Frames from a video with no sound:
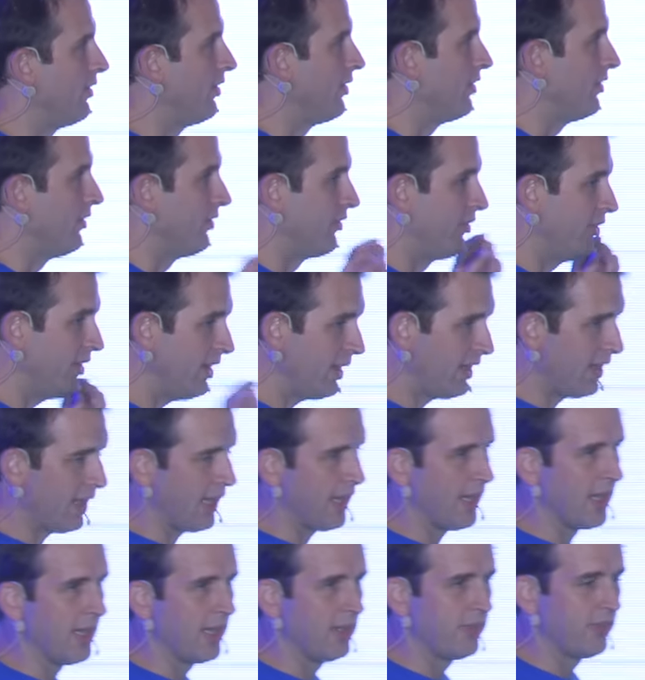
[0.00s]

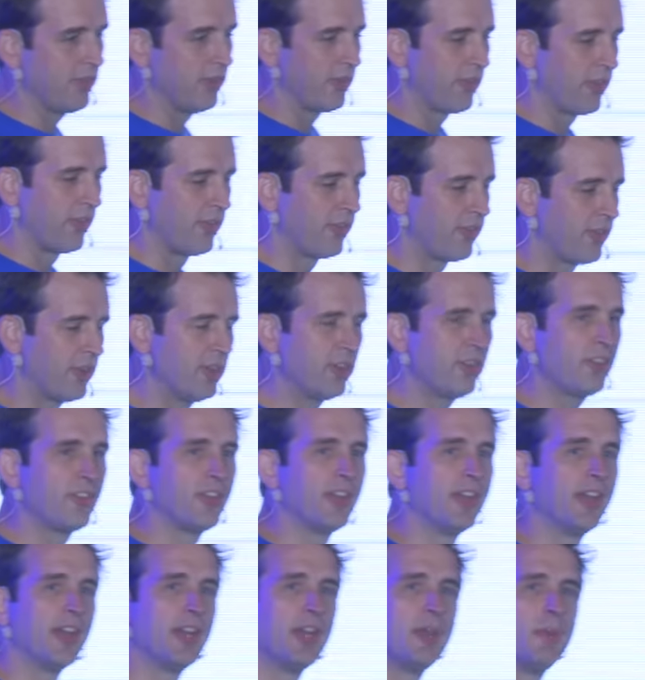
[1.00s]
Zcash is the first
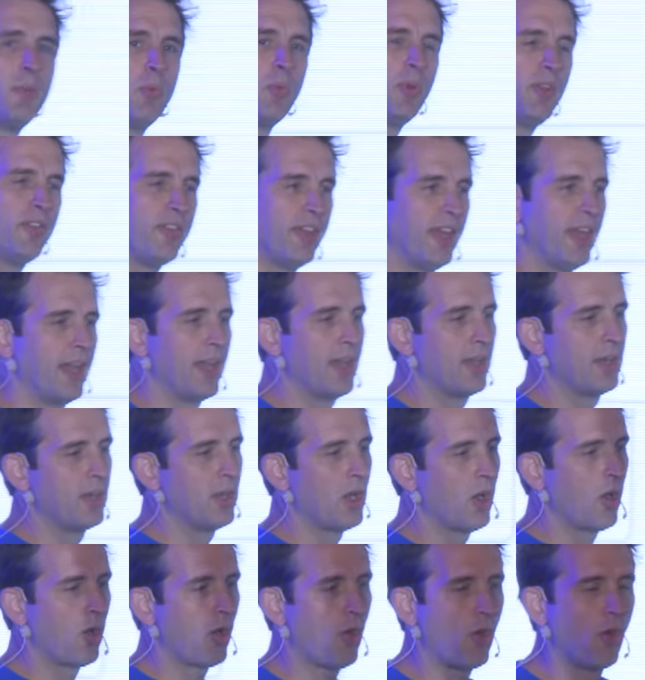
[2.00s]
time we've had
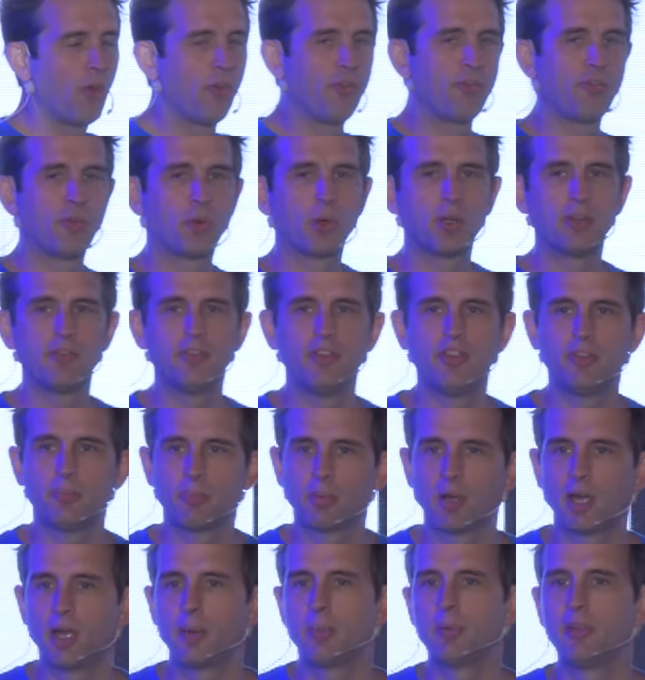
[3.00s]
all four of these
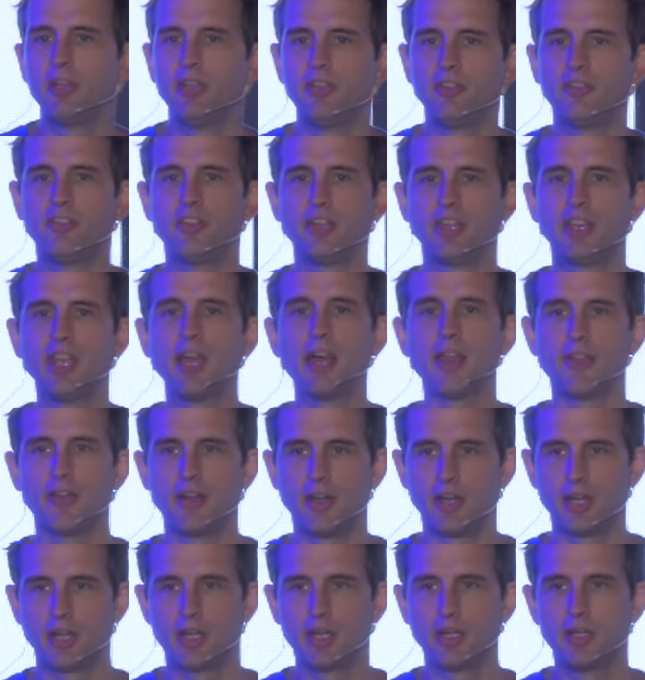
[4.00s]
properties
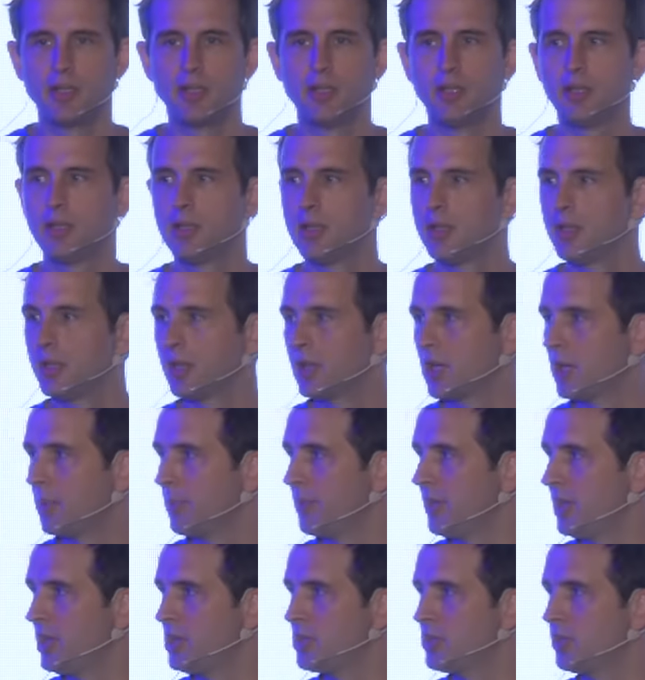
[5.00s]
together, a
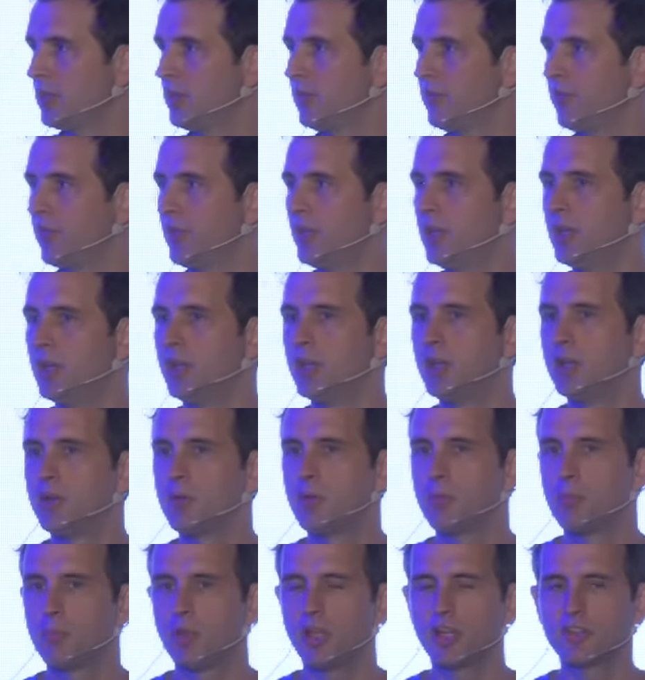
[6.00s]
combination of the
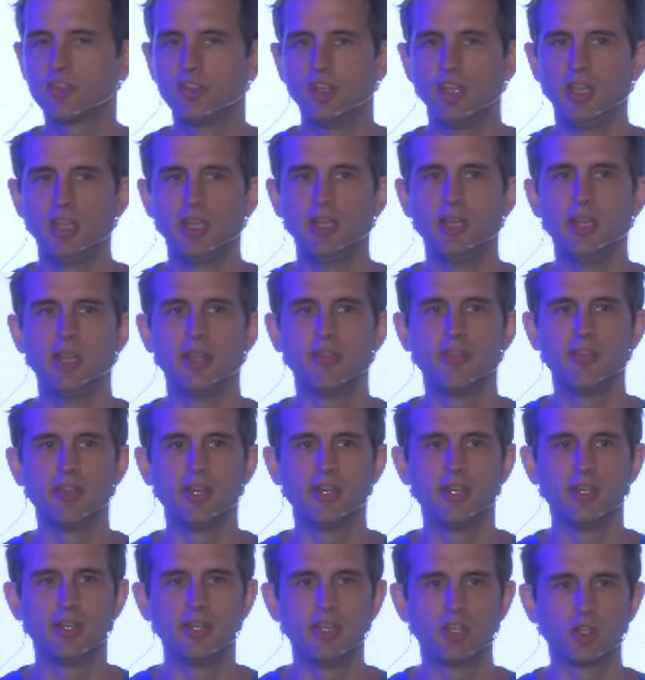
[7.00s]
blockchain and
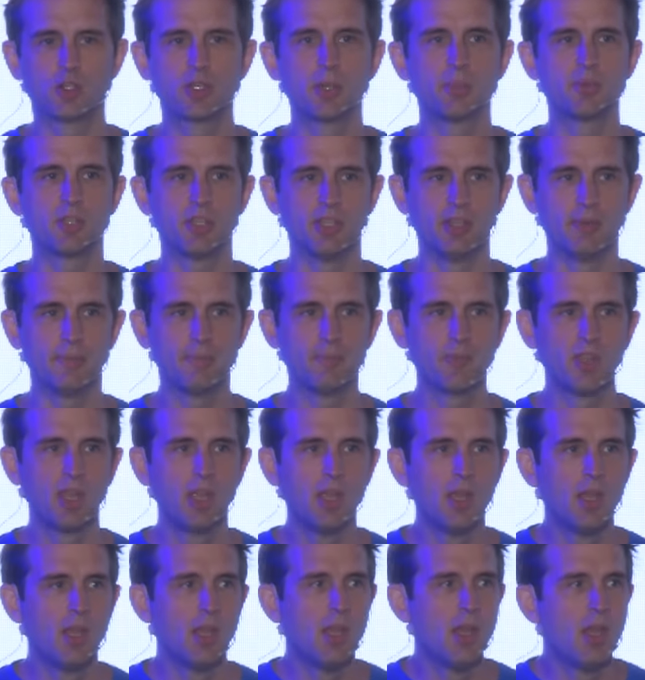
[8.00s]
the encryption.
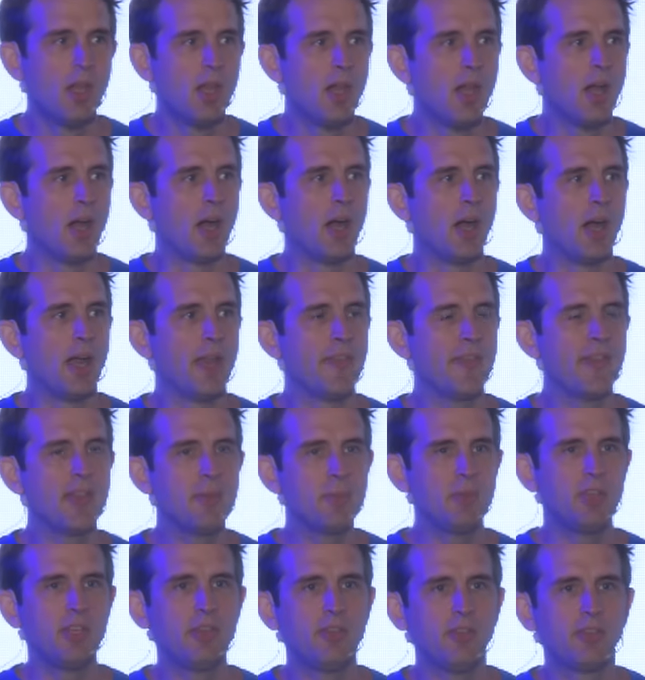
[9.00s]
Uh, and that
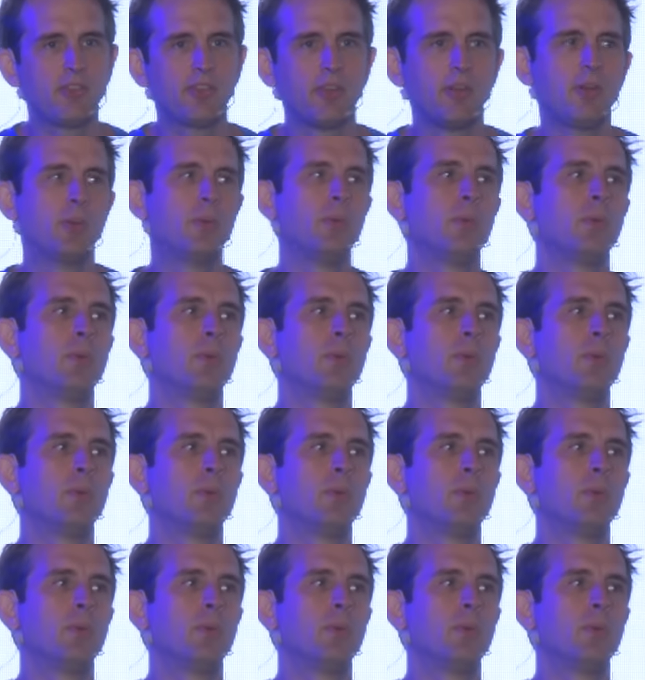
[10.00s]
means, so,